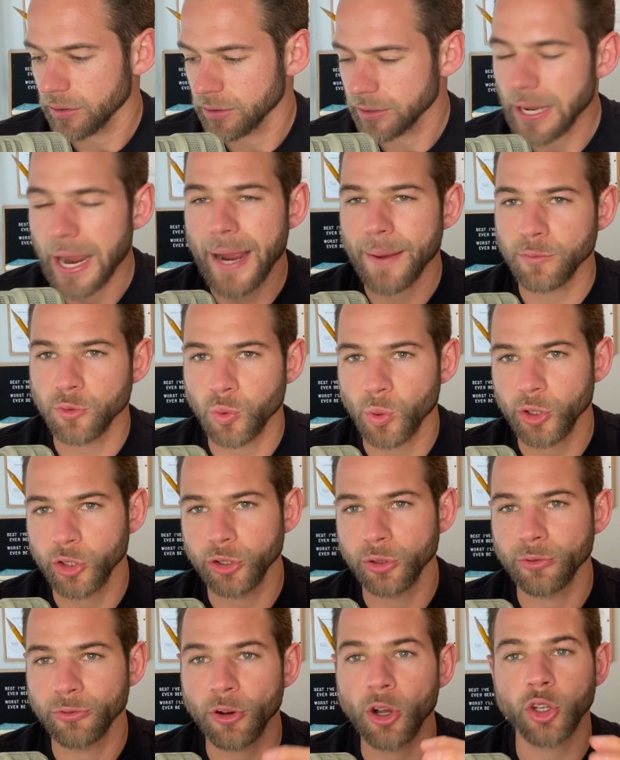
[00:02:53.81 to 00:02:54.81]
times where
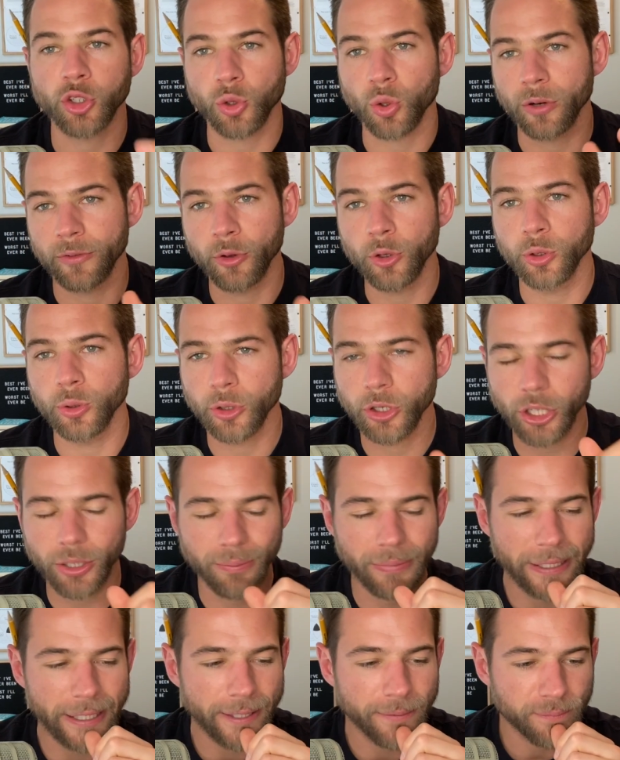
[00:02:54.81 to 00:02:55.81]
you fall short of who you could
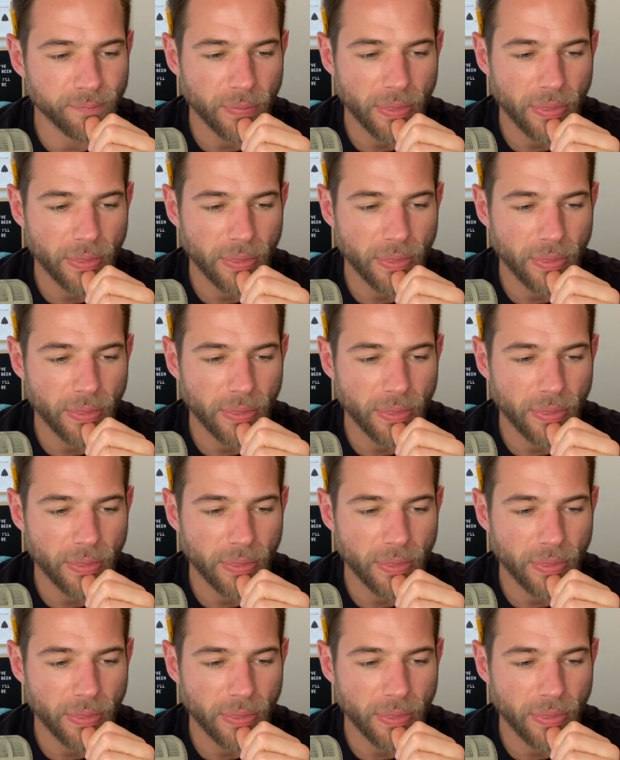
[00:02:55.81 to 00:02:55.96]
be,